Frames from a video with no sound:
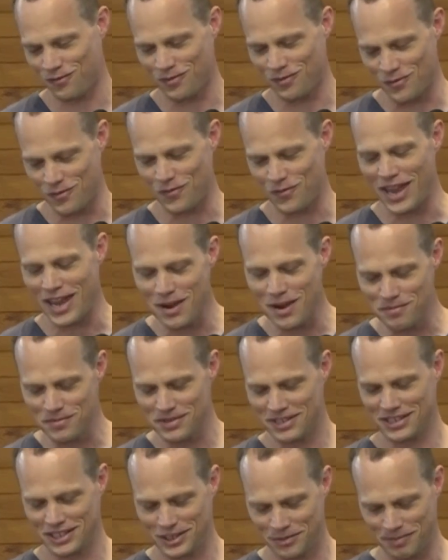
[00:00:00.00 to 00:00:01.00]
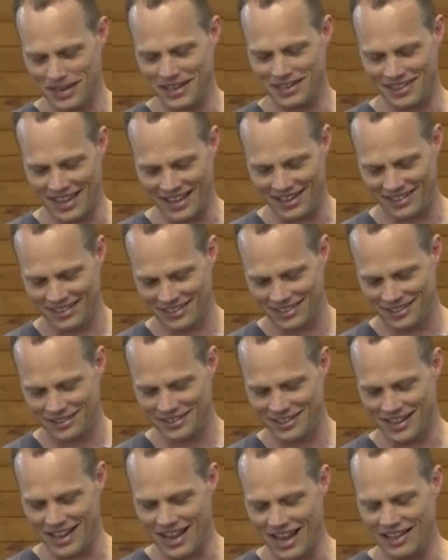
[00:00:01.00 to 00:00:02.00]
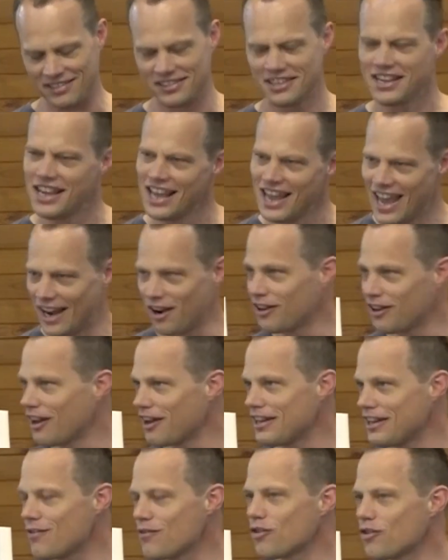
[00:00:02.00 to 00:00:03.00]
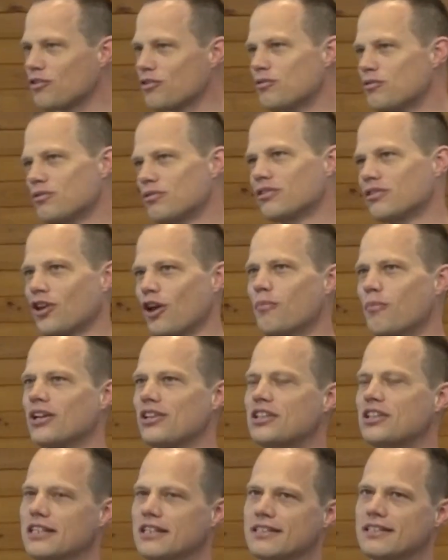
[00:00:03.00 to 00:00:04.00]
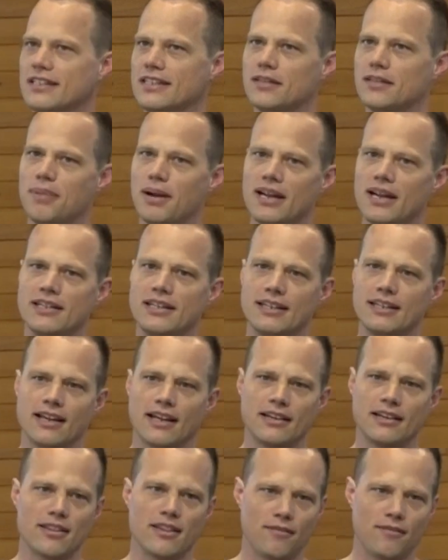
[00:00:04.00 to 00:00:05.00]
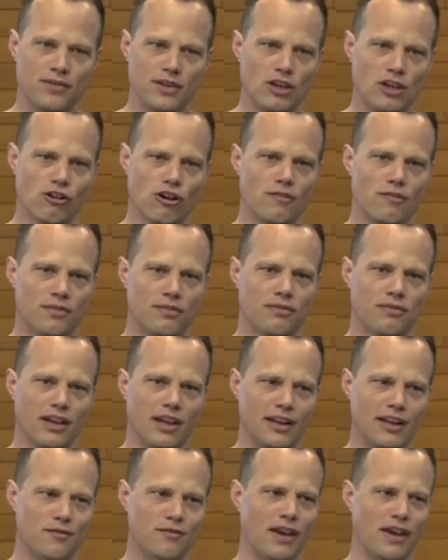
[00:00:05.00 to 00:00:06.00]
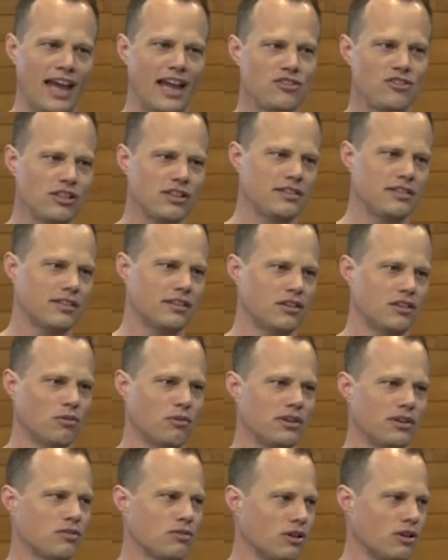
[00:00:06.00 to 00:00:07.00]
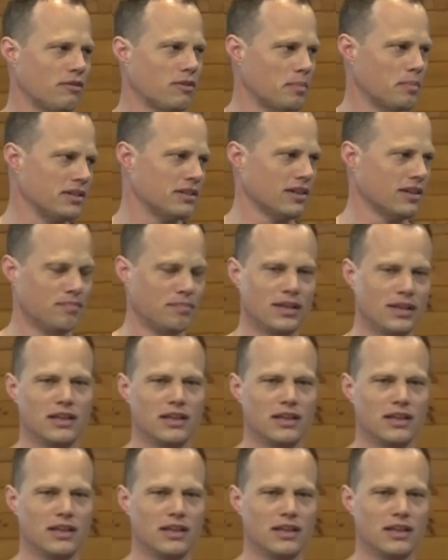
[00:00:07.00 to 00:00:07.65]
for him to speak that to us. And I'd never so much considered Benedict under the figure of an evangelist. I'd always thought of him as a,